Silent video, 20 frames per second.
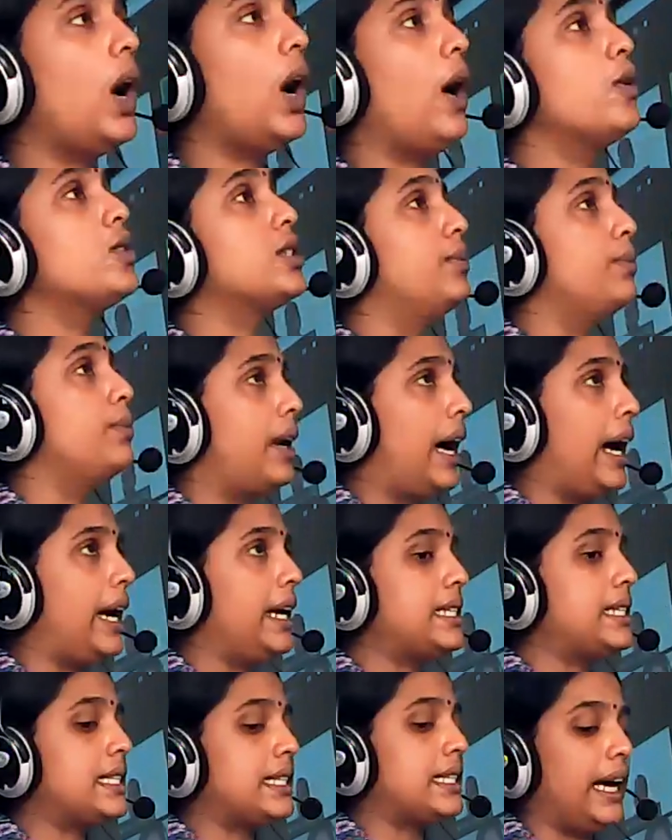has some
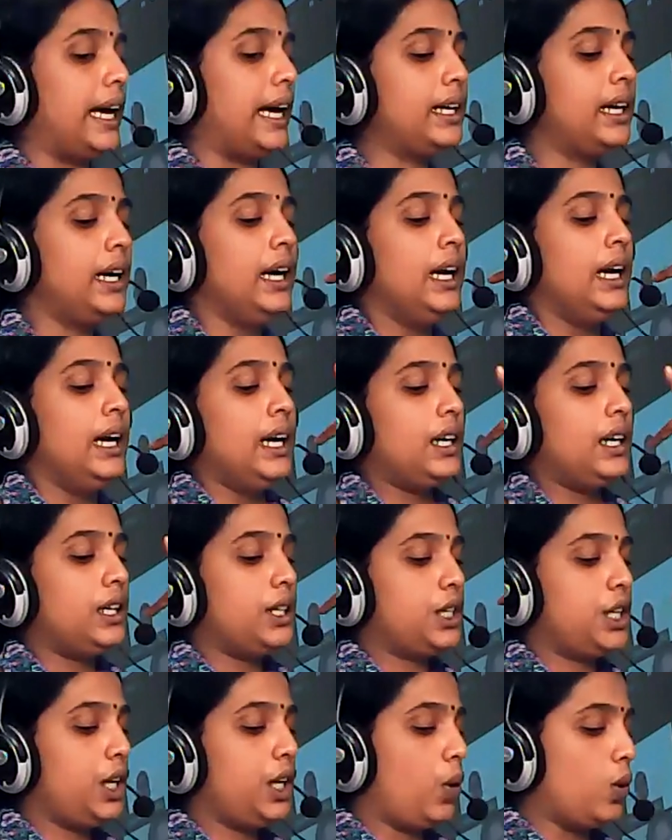rights like uh,
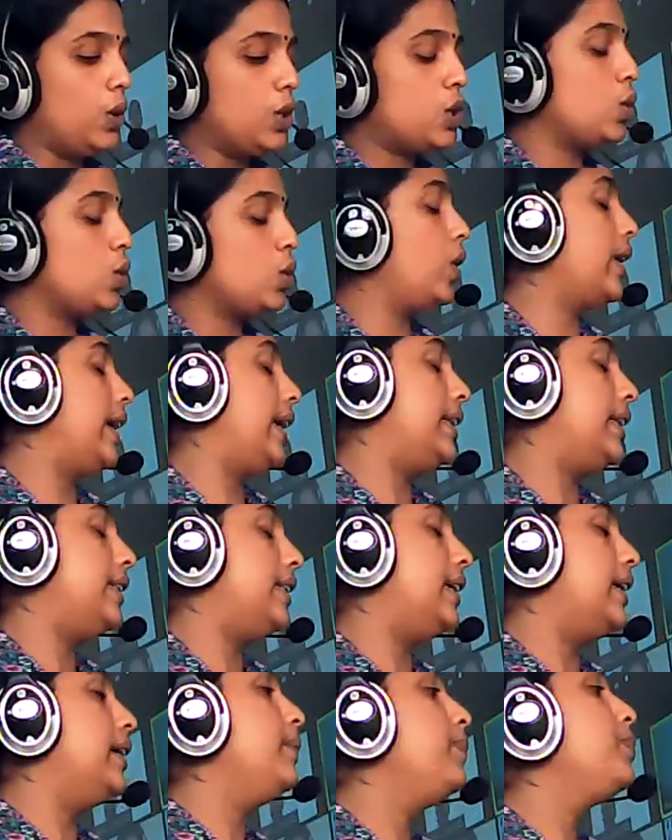he also get
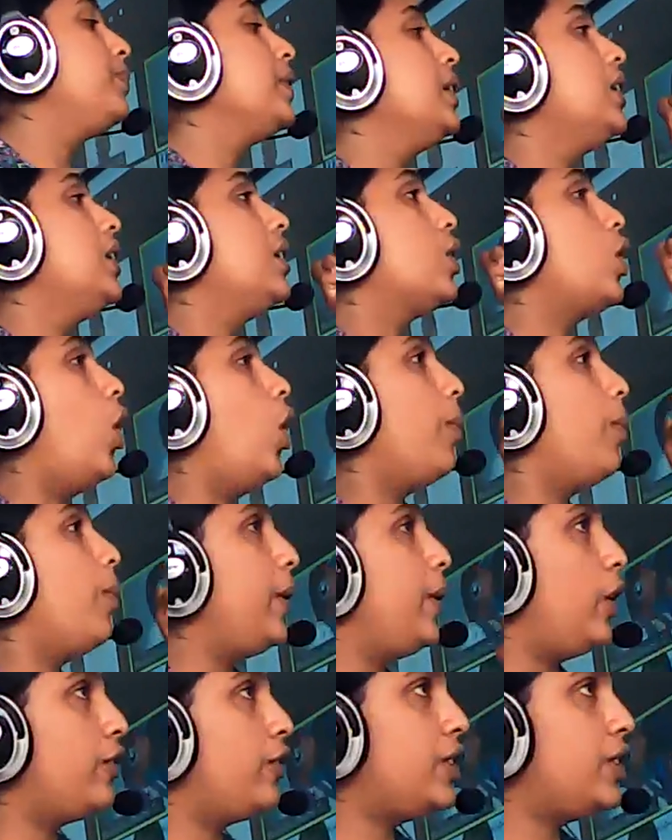the
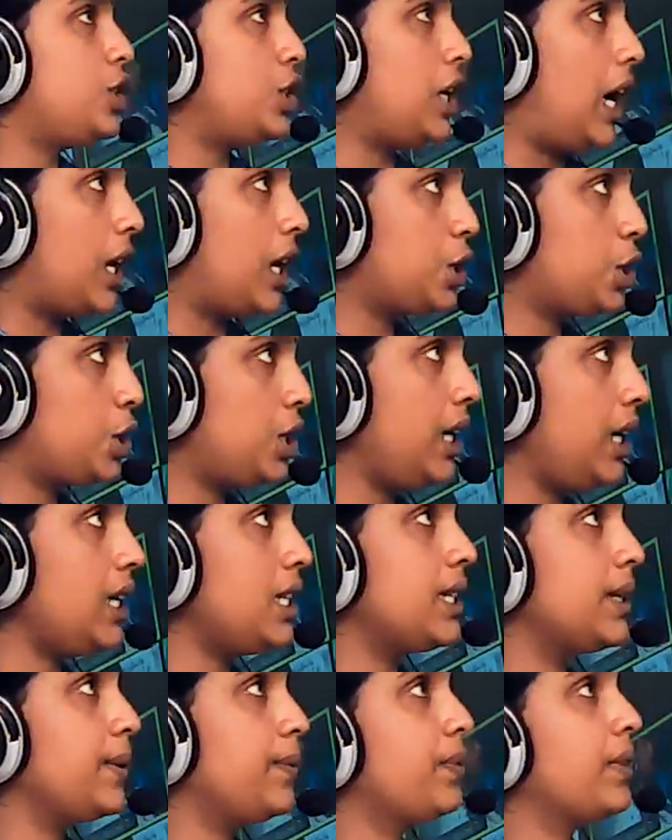copy of the charge
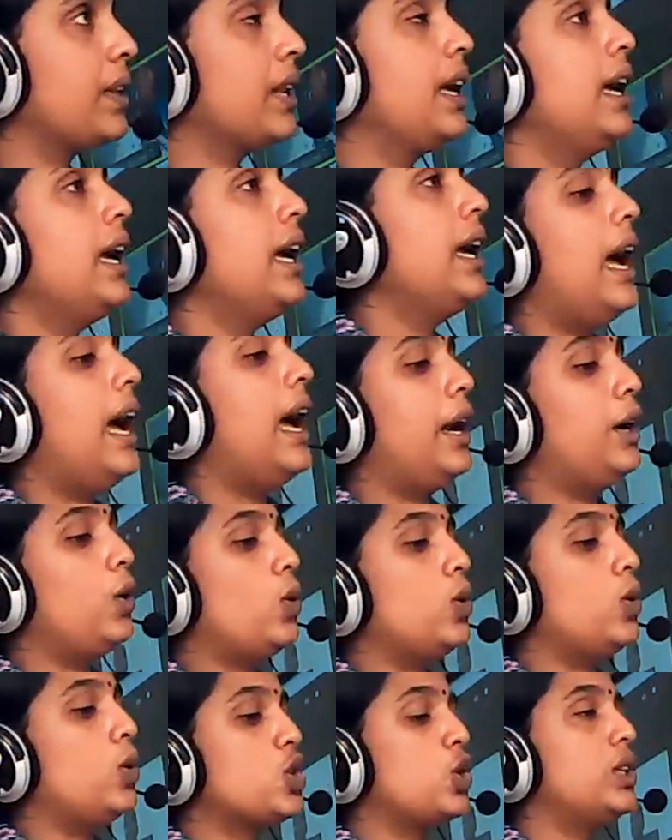sheet and
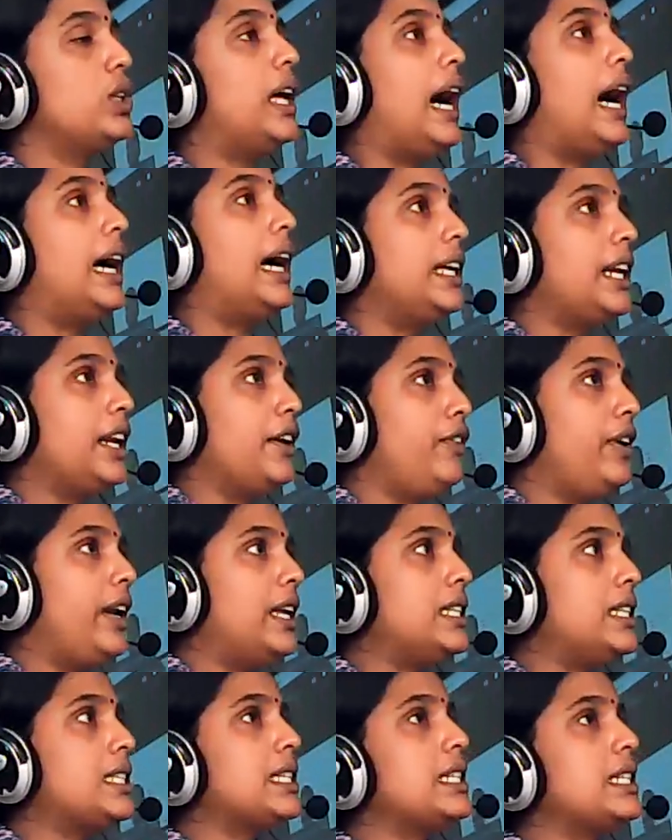also the other
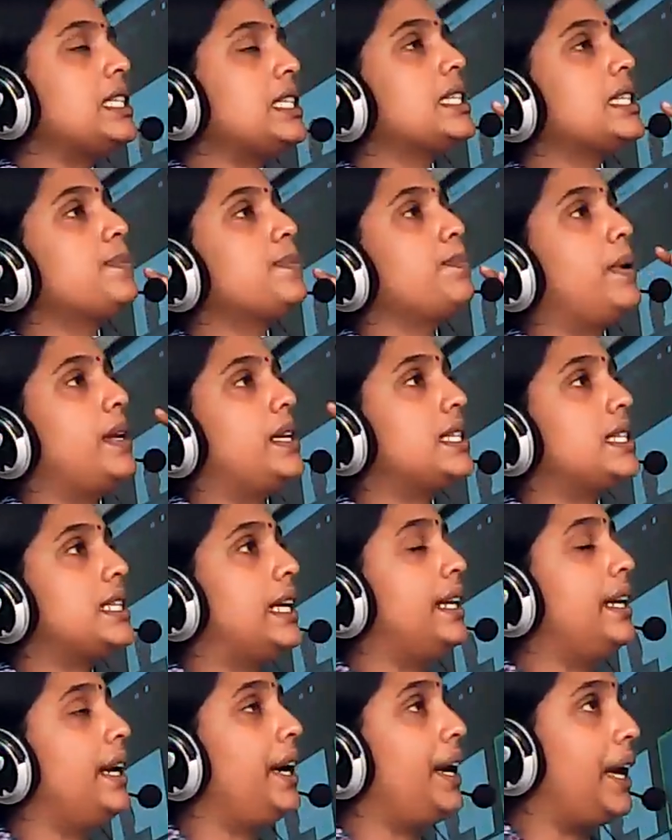evidences
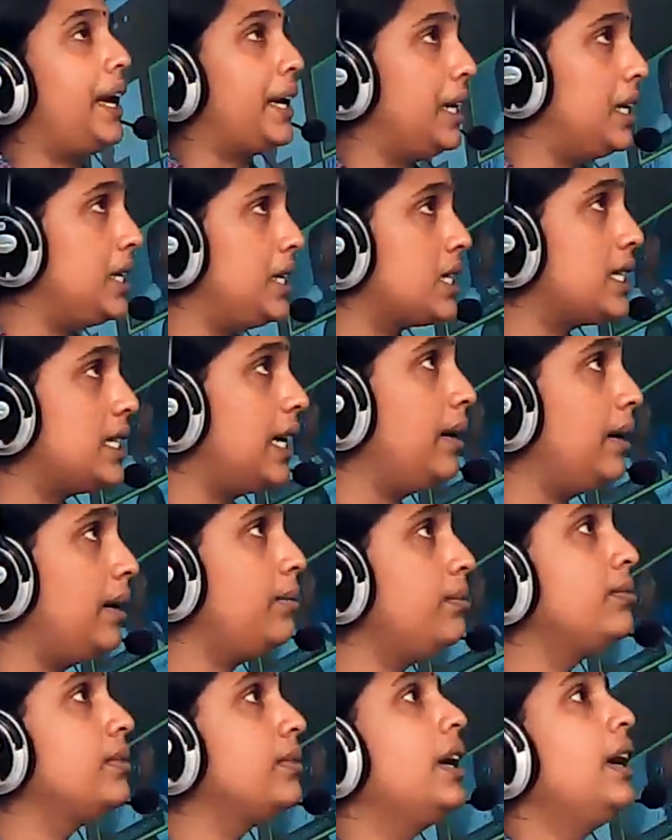presented against them
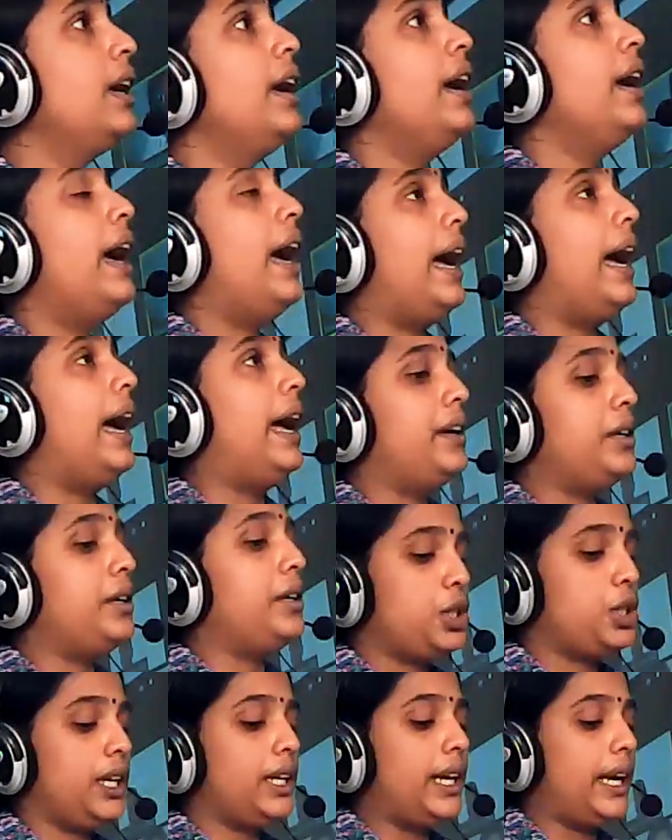and
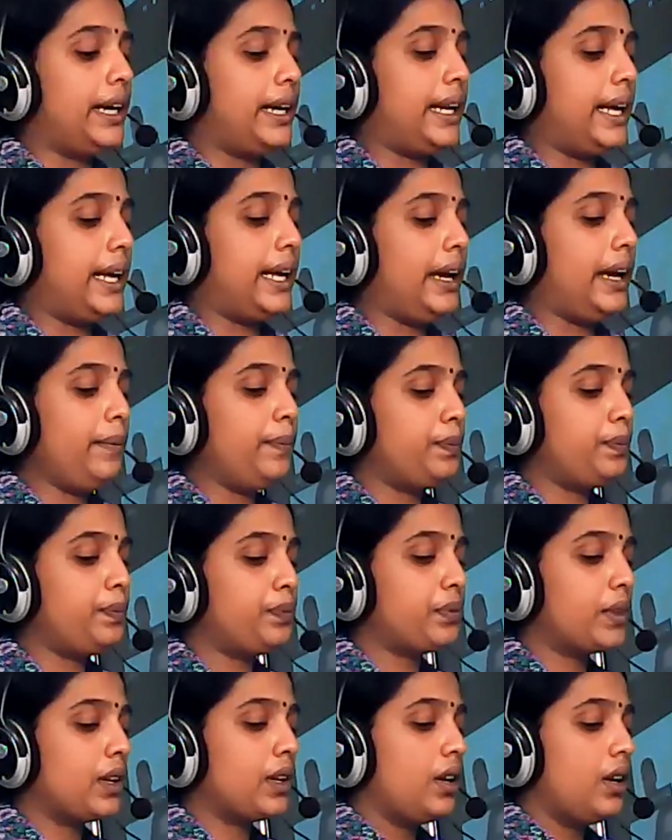she get a
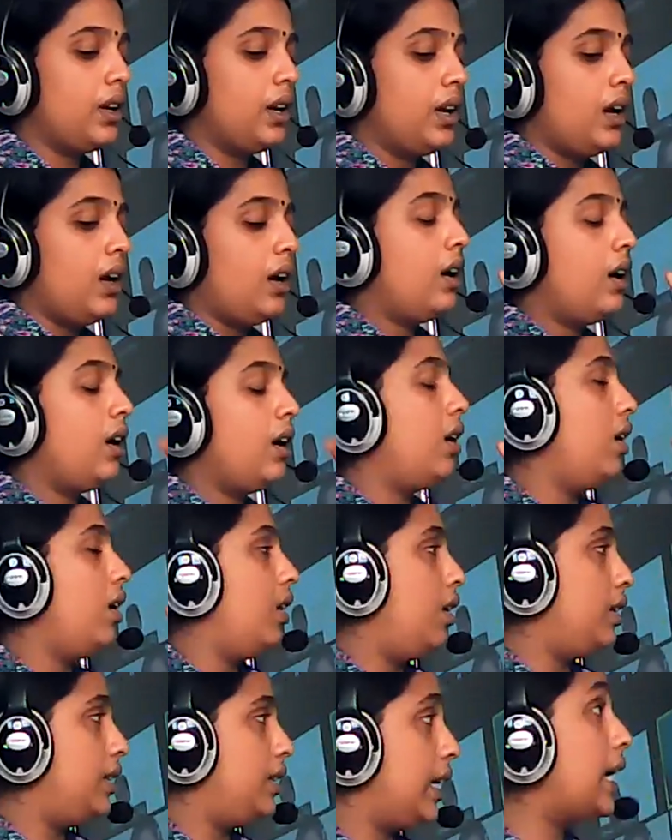
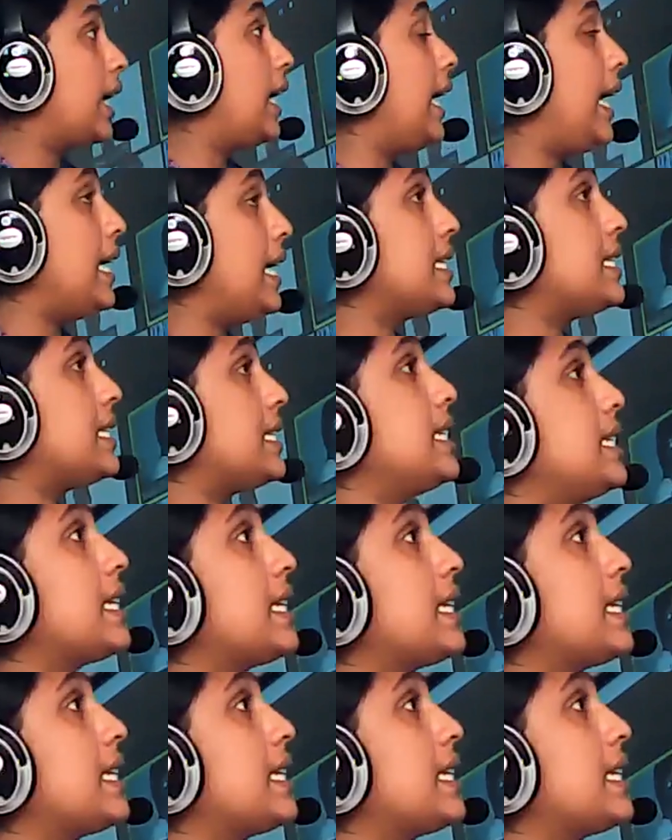uh, the case is